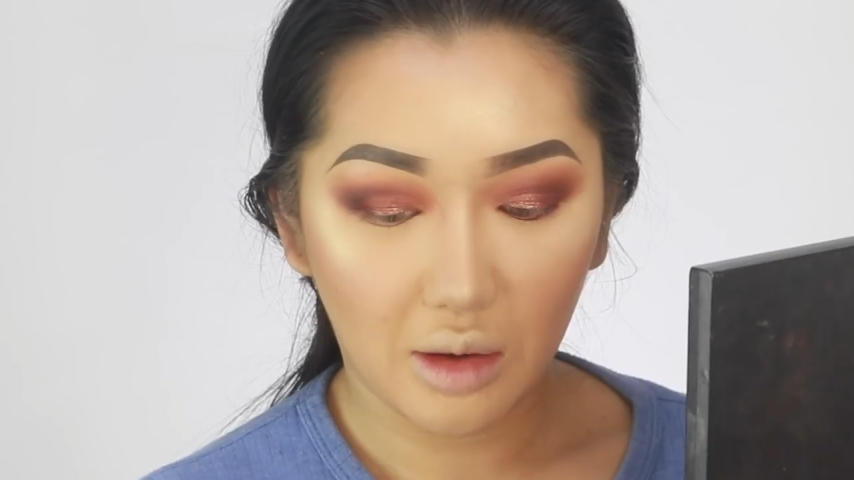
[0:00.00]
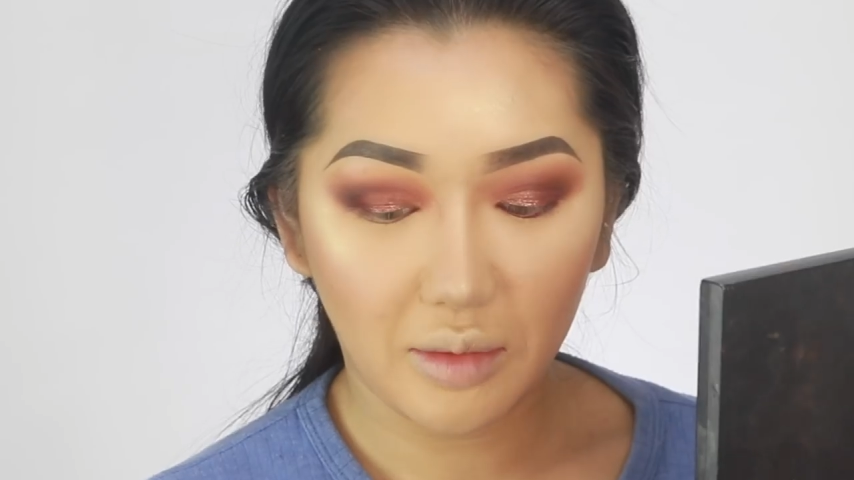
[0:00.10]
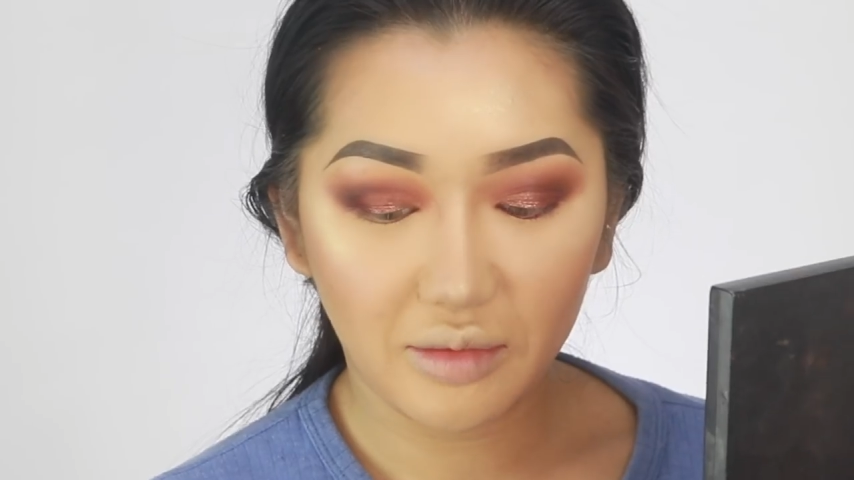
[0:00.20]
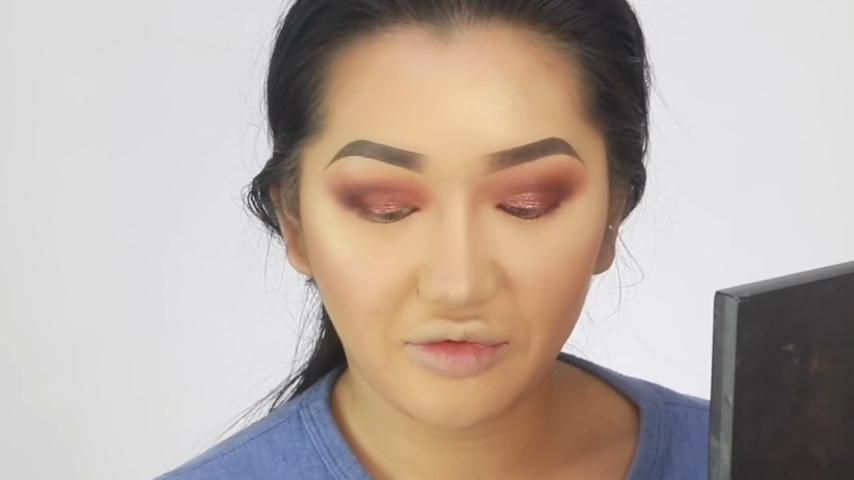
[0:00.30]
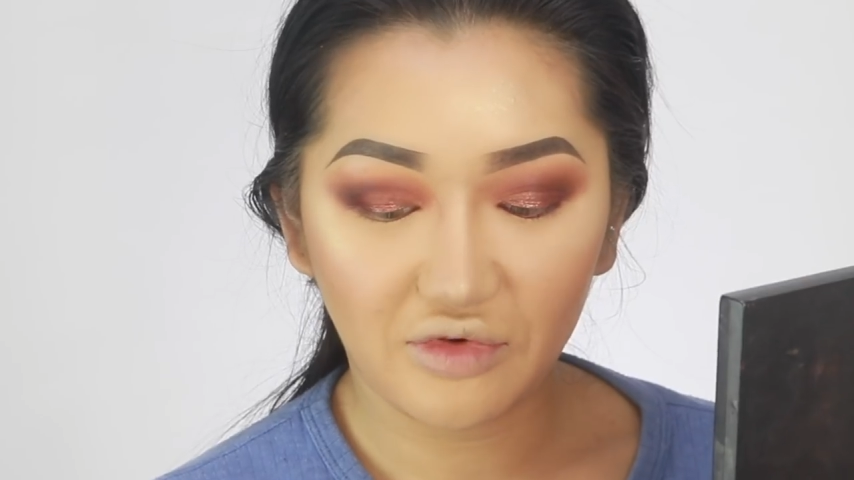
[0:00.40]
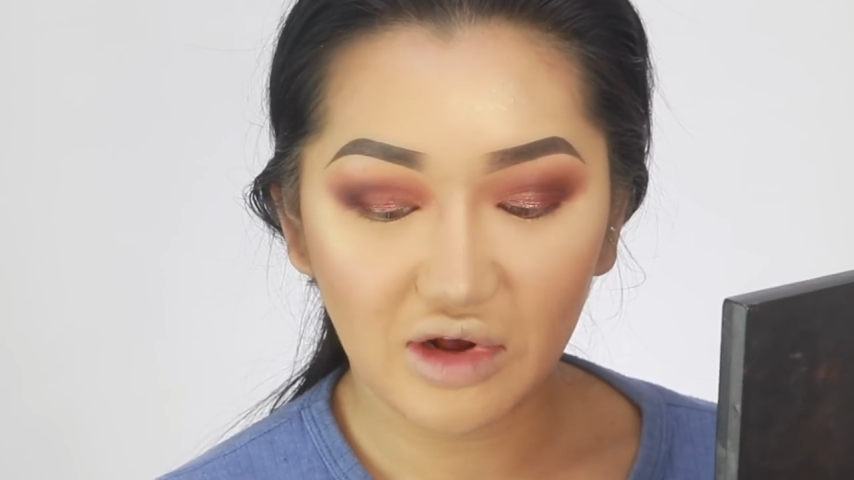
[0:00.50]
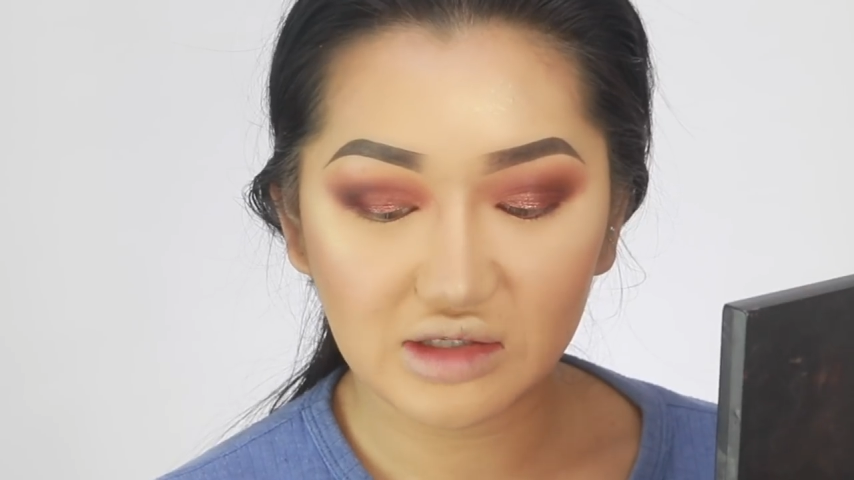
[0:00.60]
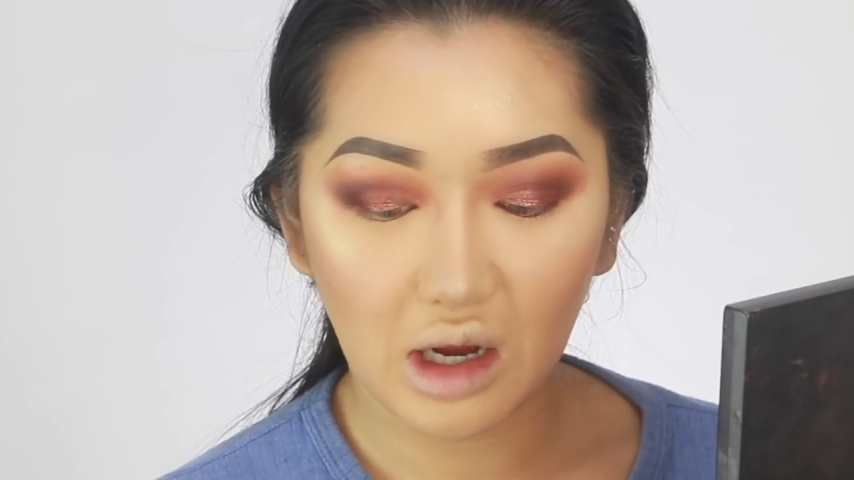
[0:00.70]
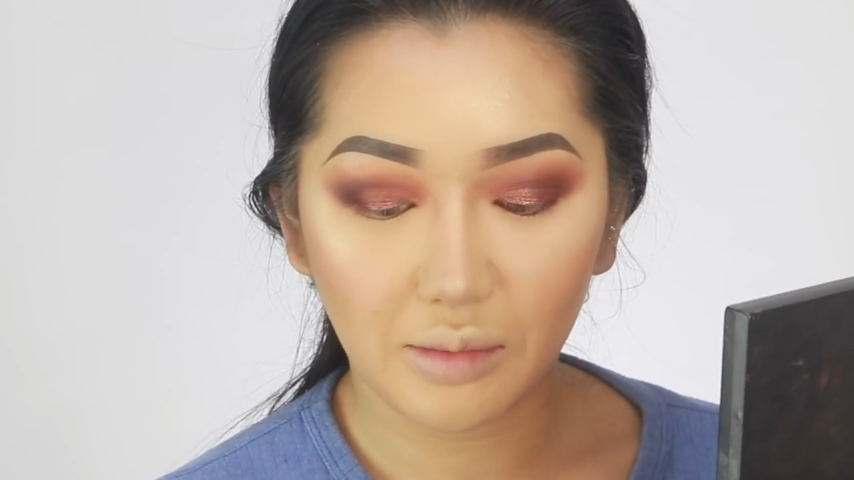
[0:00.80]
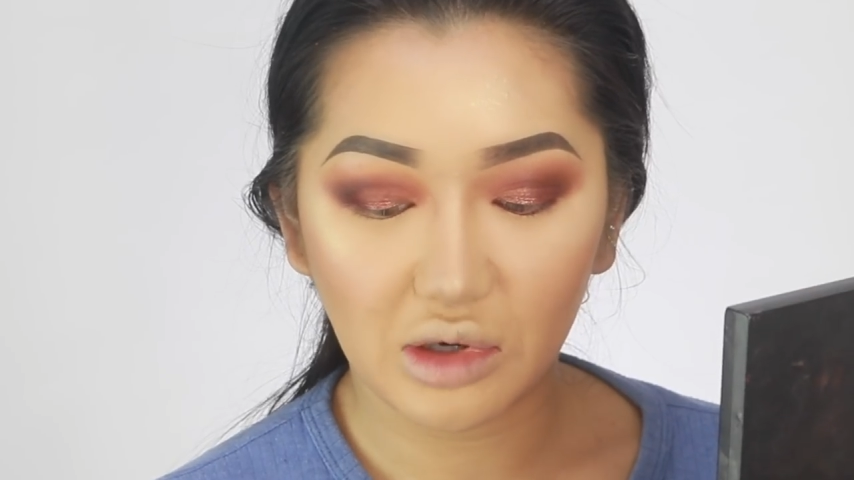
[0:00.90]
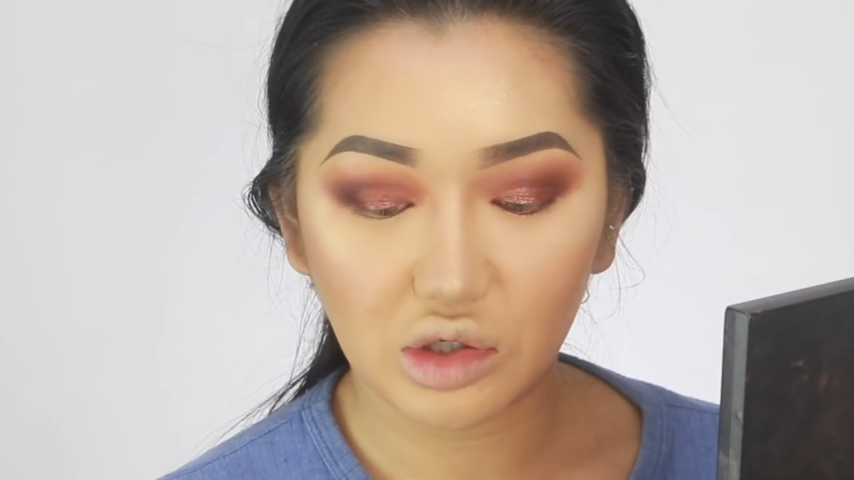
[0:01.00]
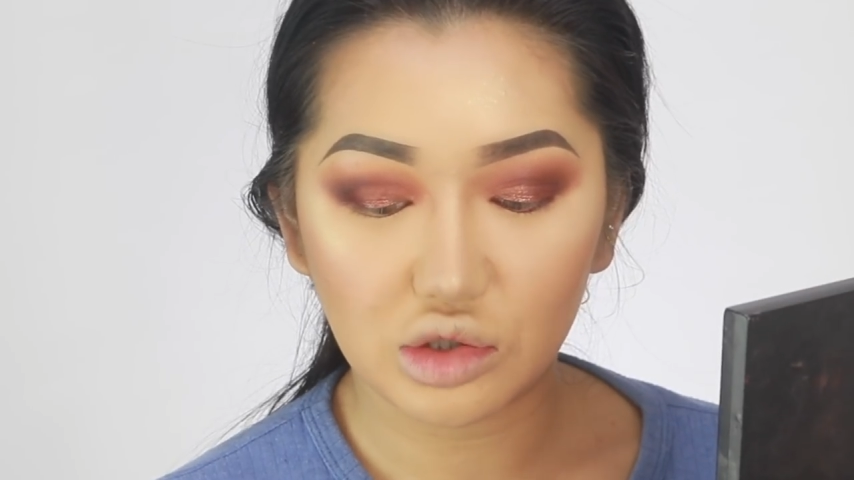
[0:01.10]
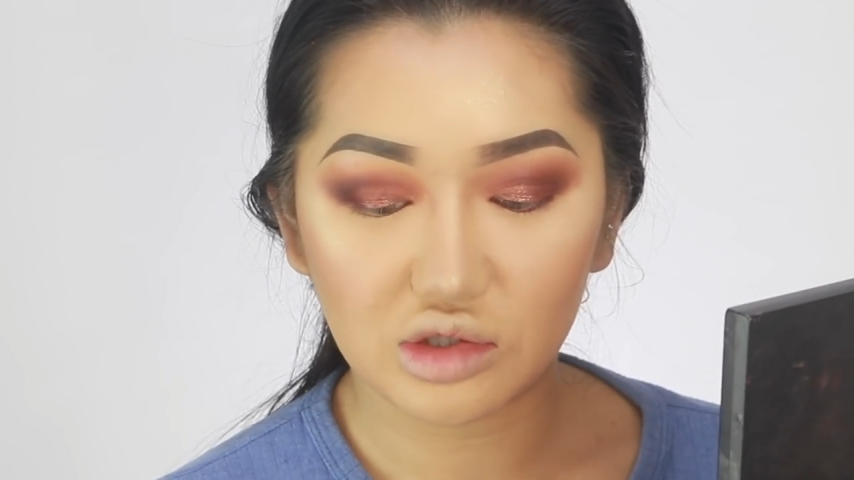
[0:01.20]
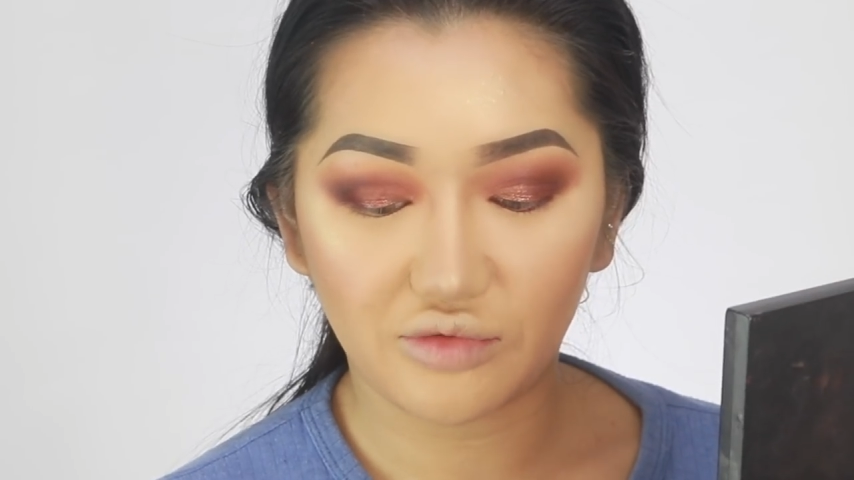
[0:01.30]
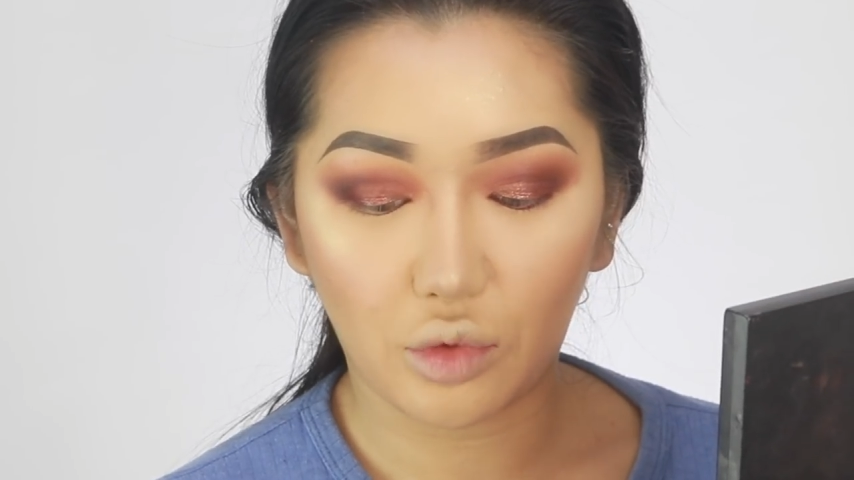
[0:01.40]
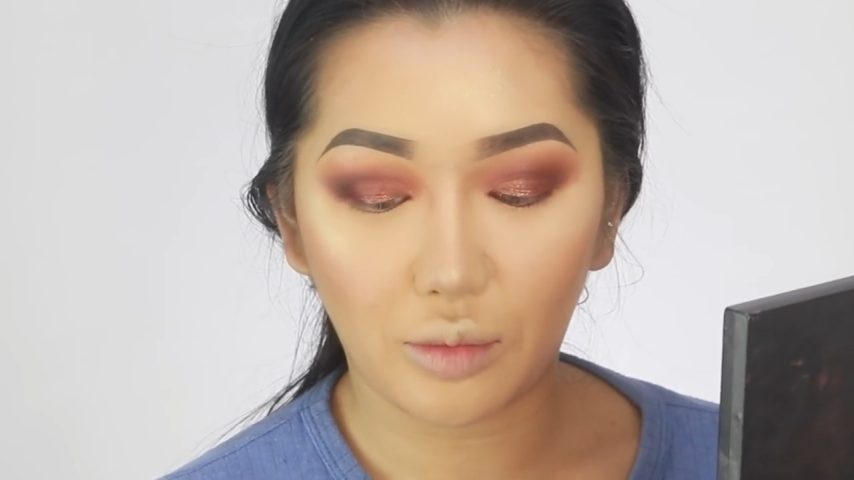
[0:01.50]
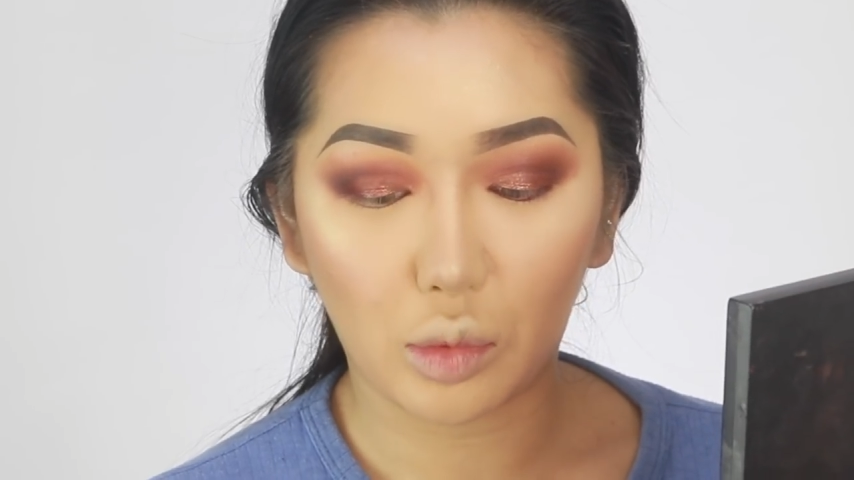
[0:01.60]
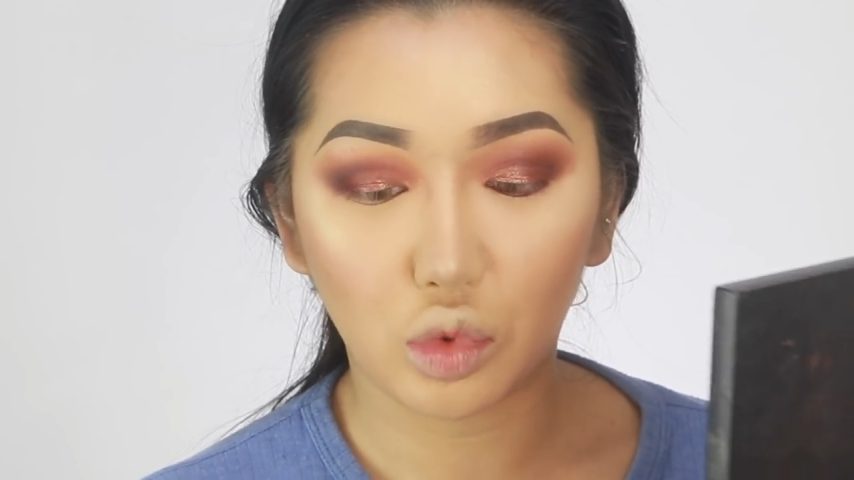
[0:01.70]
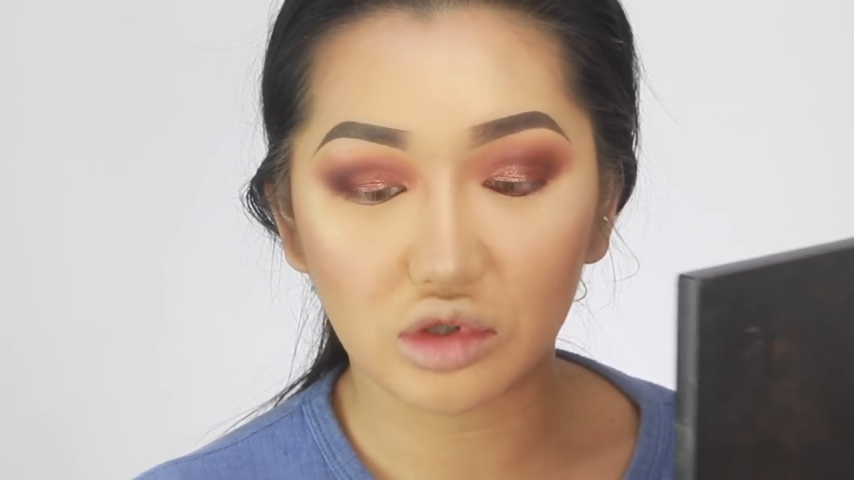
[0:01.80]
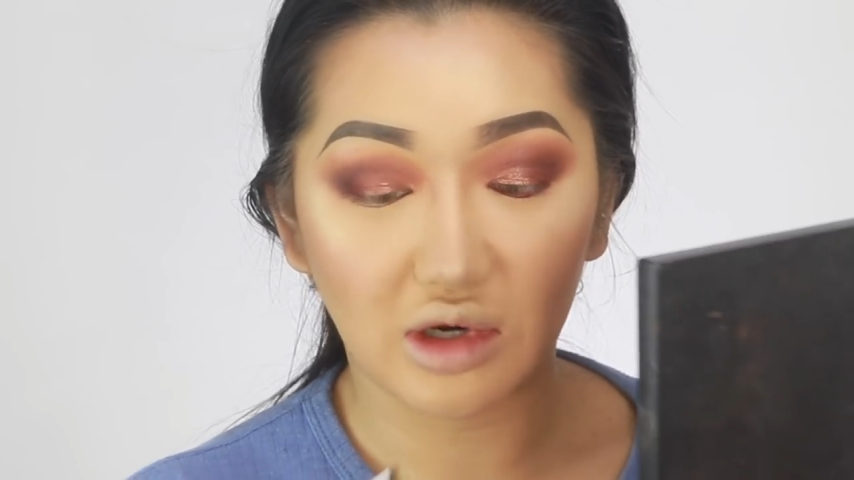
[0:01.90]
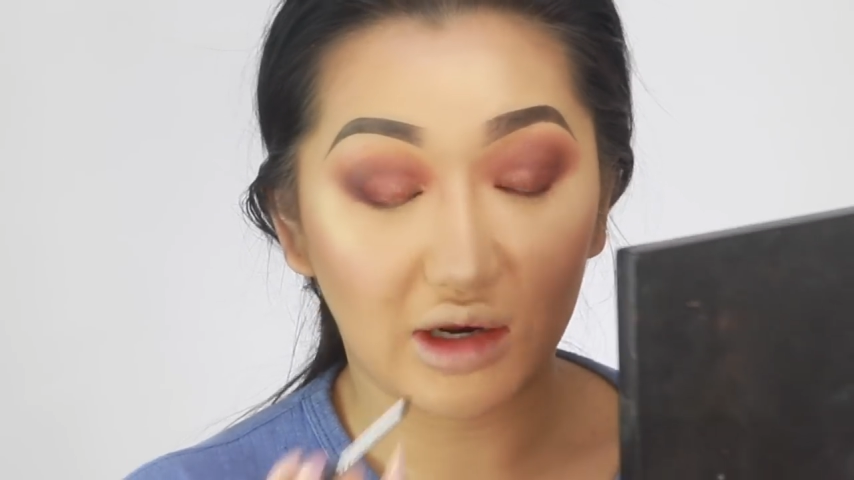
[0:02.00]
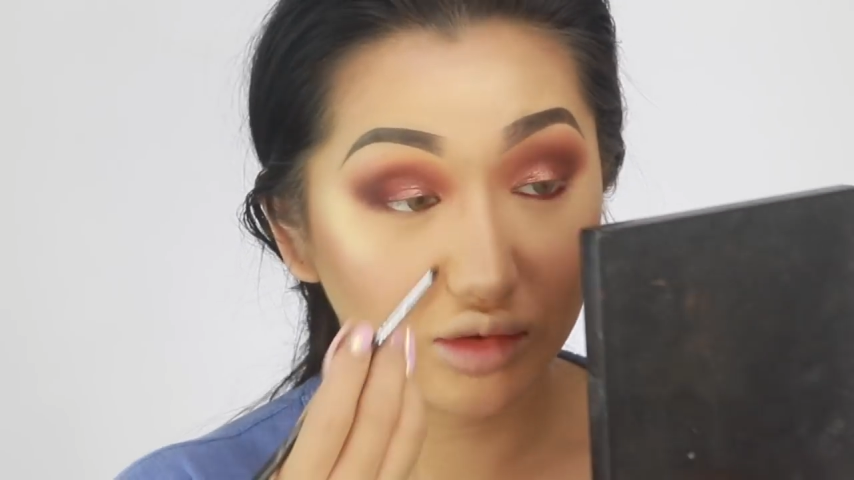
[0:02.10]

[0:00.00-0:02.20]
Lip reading: I remember the first time I used something on my waterline,